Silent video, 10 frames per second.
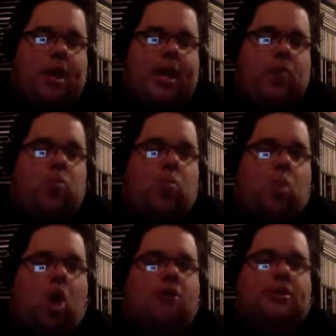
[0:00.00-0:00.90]
he
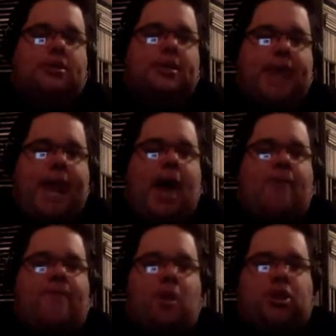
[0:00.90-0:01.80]
wants
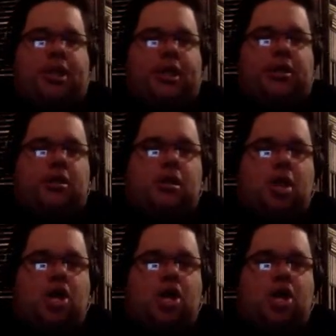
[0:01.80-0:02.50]
now Fozzy